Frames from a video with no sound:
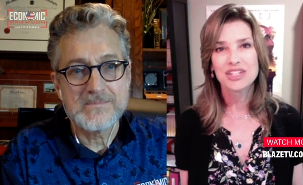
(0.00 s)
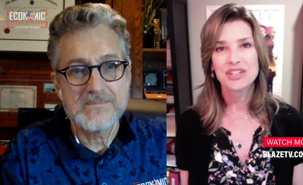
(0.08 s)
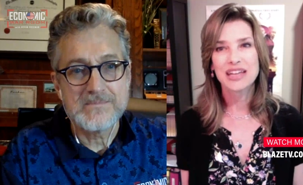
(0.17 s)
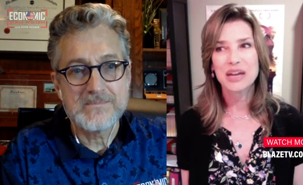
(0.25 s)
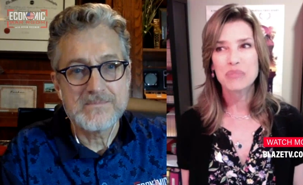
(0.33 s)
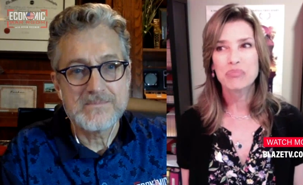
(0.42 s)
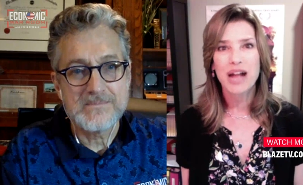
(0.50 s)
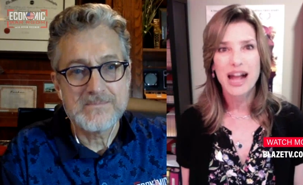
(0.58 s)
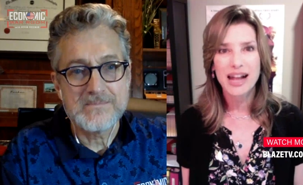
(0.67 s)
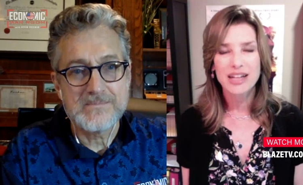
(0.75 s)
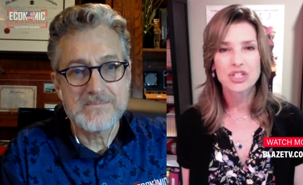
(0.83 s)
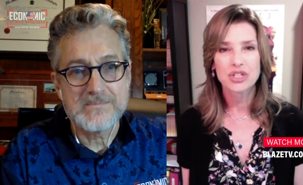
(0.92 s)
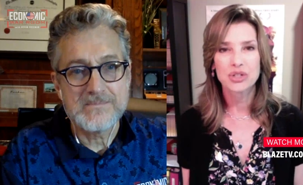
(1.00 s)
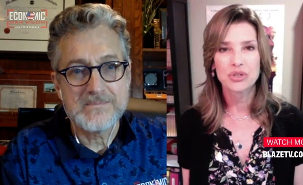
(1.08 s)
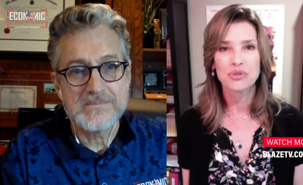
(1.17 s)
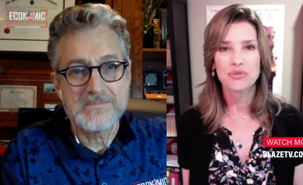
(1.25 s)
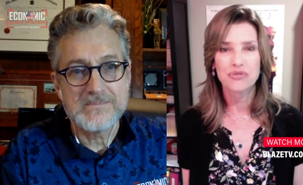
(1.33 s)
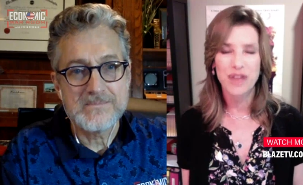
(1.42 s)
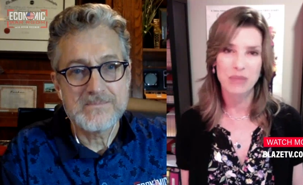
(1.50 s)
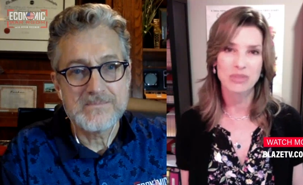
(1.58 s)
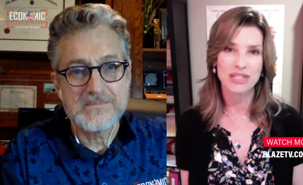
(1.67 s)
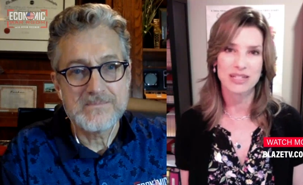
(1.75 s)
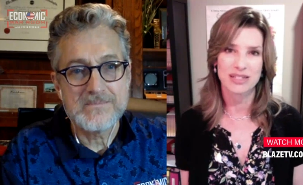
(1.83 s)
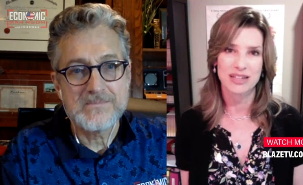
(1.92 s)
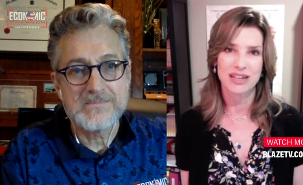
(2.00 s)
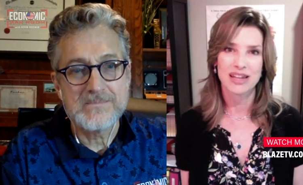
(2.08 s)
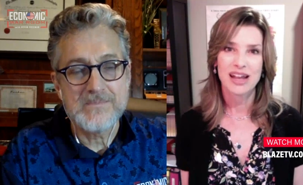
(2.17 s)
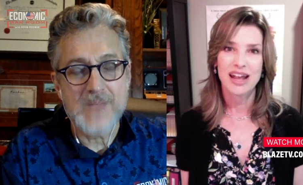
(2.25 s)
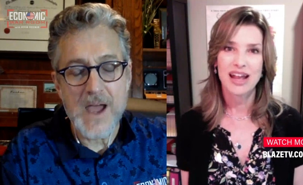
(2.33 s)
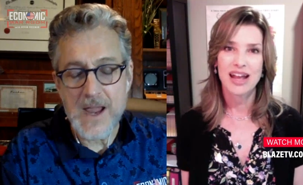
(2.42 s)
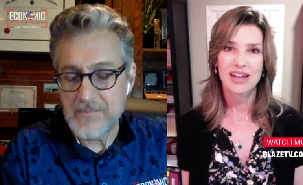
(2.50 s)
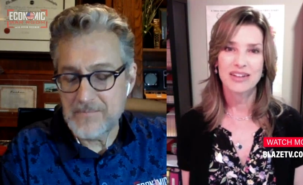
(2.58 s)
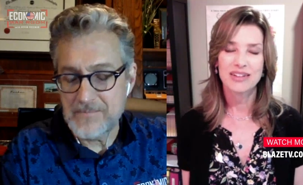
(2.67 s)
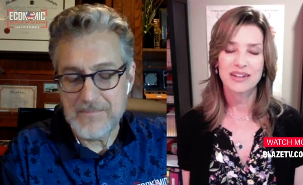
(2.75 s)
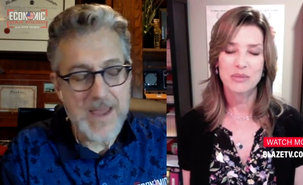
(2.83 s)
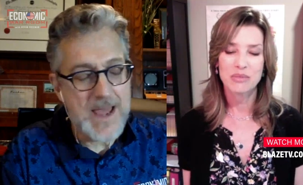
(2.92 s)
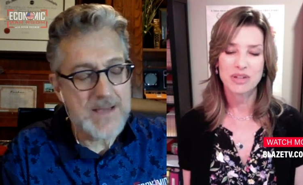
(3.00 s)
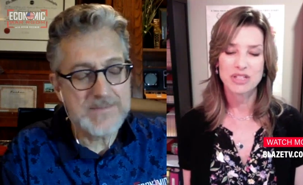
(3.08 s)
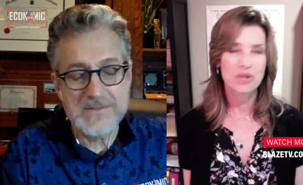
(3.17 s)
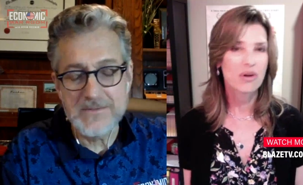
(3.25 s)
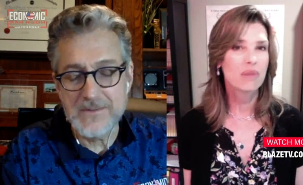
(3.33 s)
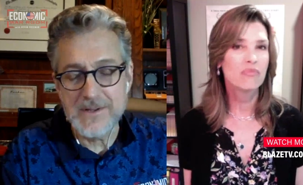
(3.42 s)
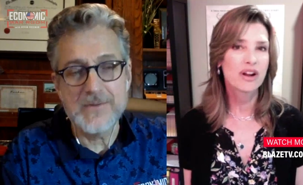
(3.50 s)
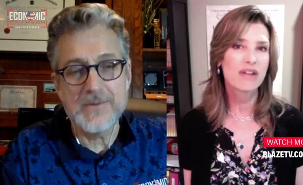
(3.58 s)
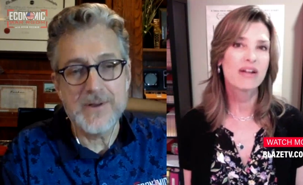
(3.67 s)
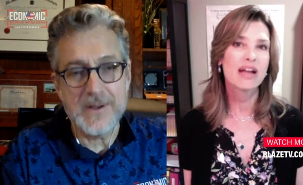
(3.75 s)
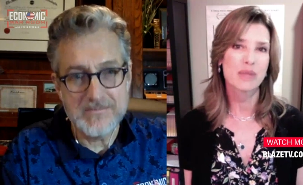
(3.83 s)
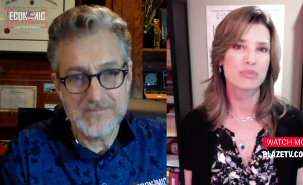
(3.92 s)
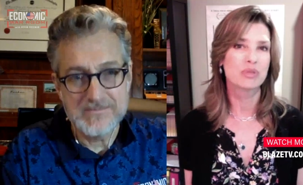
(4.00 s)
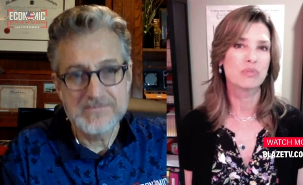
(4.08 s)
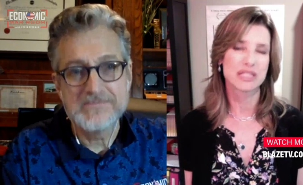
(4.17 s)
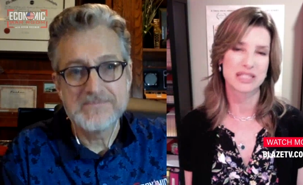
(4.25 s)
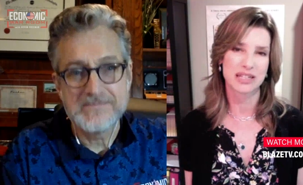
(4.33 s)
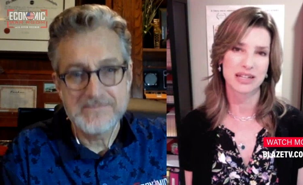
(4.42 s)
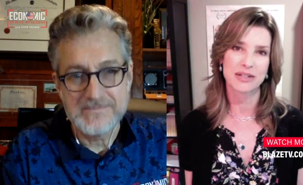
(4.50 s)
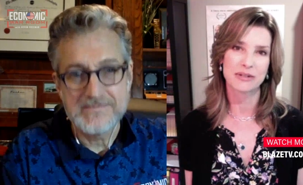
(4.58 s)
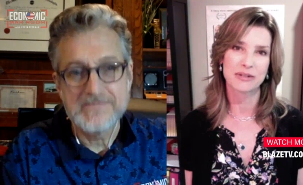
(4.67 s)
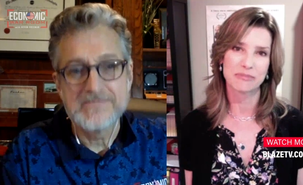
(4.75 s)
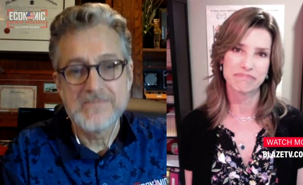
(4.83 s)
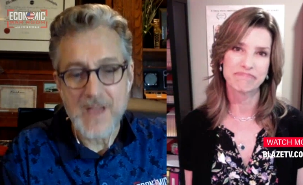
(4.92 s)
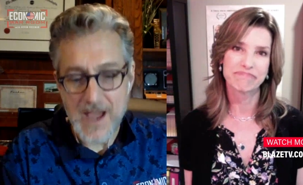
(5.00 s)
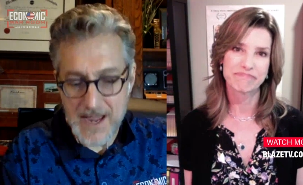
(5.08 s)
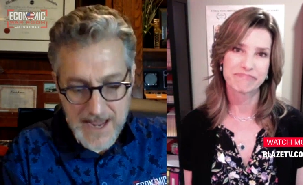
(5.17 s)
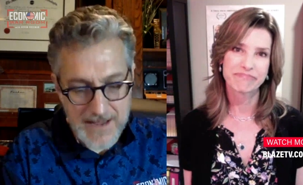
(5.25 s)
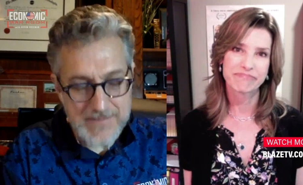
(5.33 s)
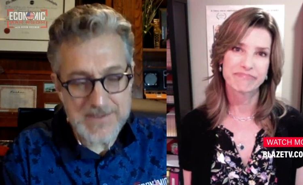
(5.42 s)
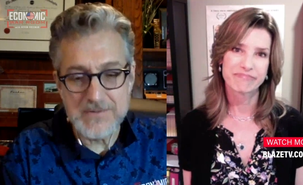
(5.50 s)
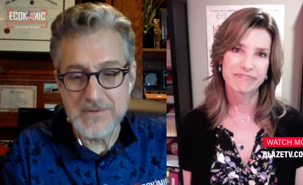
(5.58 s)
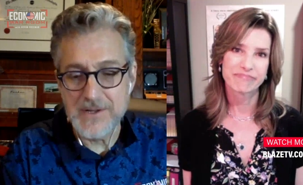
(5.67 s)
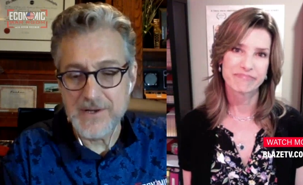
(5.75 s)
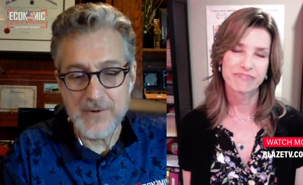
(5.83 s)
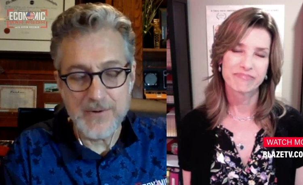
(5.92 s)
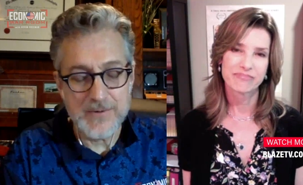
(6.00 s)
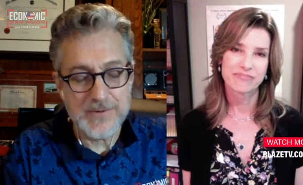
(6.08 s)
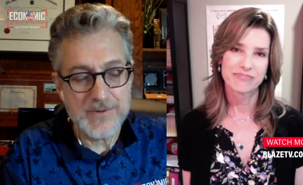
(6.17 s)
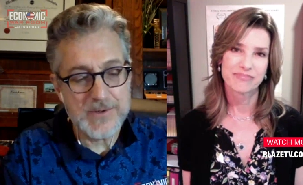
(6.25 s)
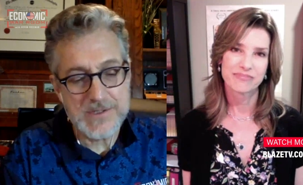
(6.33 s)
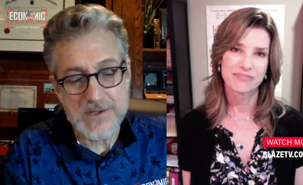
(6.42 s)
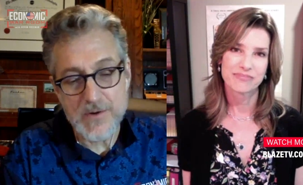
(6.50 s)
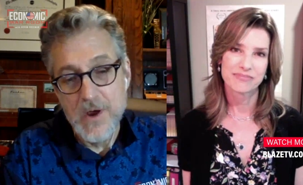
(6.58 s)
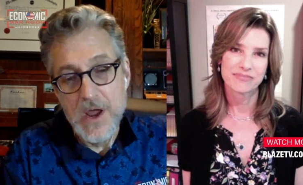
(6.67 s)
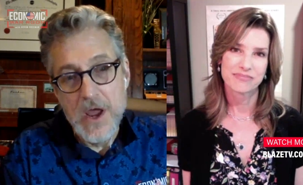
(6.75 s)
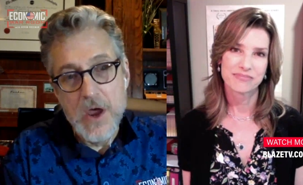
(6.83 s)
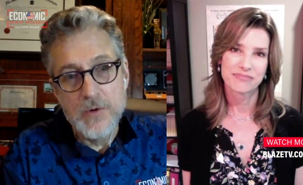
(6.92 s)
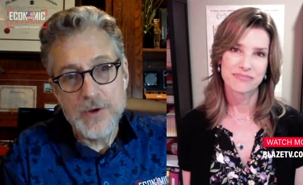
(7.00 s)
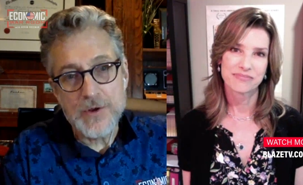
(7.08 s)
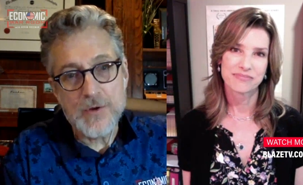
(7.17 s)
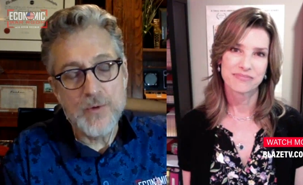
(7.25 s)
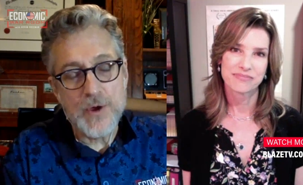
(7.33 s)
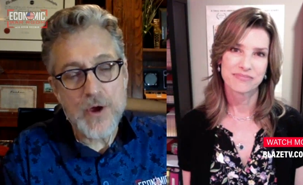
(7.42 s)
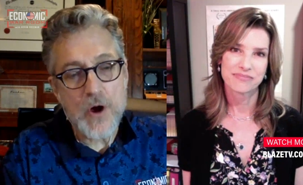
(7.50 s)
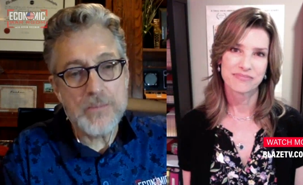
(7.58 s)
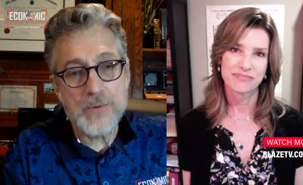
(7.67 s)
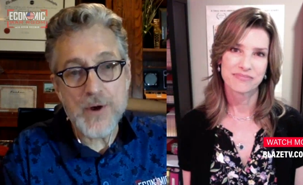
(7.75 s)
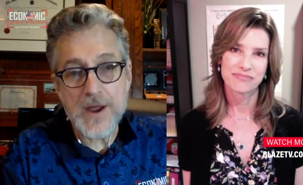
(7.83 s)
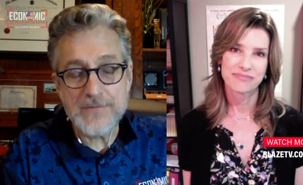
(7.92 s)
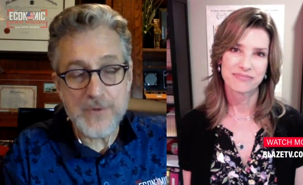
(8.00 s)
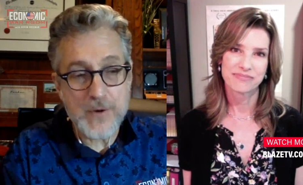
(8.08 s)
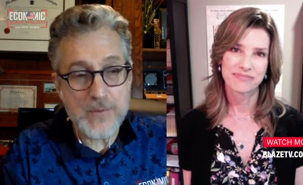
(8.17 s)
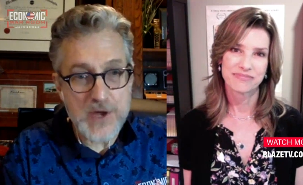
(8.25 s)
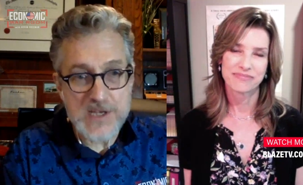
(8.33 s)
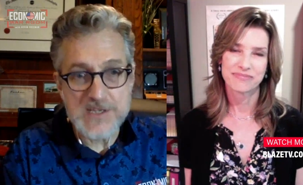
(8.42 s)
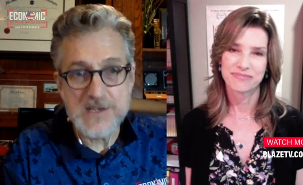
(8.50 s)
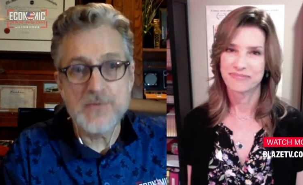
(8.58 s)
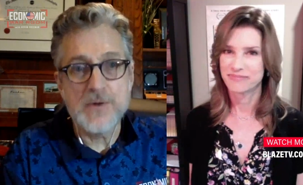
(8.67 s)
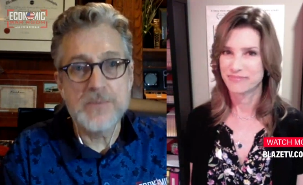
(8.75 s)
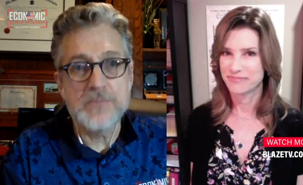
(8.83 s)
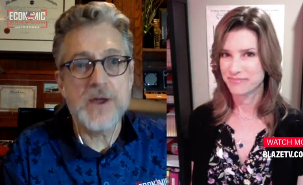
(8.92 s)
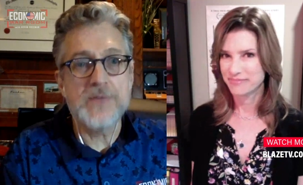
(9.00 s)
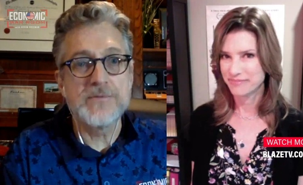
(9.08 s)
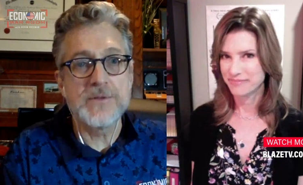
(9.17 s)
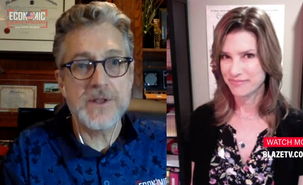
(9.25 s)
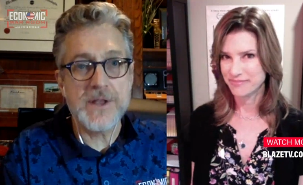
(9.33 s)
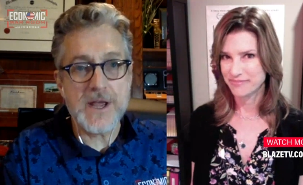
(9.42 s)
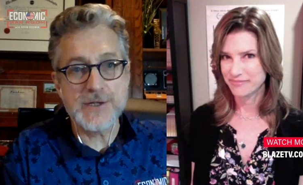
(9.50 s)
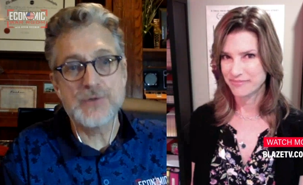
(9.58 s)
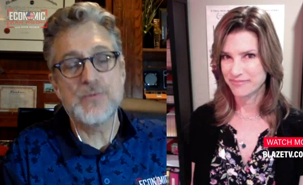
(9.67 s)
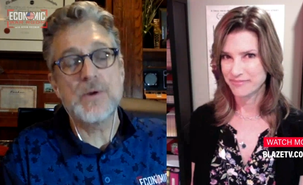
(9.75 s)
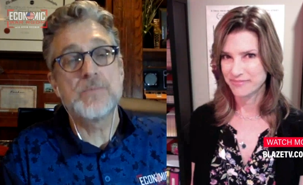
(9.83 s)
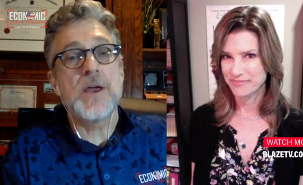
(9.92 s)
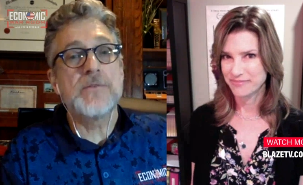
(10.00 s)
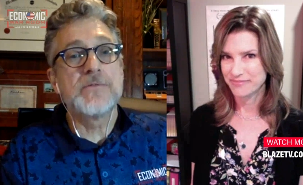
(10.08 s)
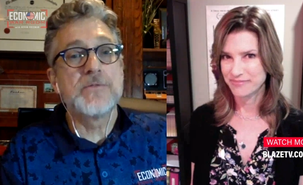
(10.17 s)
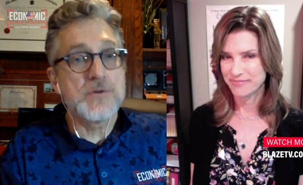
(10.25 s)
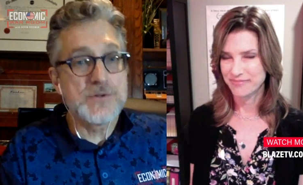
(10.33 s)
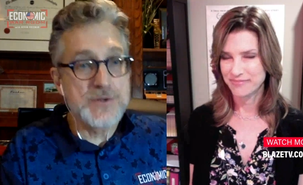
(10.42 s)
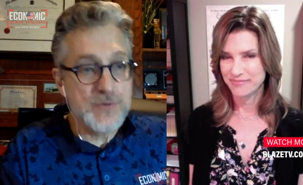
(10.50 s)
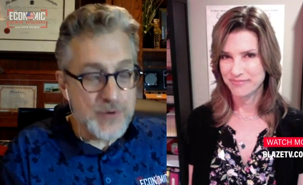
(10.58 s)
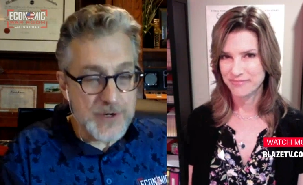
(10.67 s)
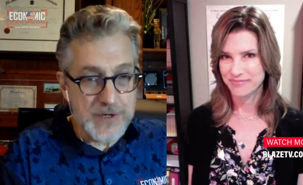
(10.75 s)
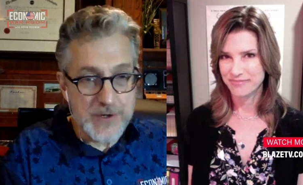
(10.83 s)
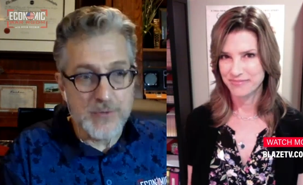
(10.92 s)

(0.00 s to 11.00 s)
Speaker 1: to get back to families. And, um, and so I'm very optimistic.
Speaker 2: I absolutely agree with you. So, you know, we all pray for our president. We pray for the nation. We pray for those who are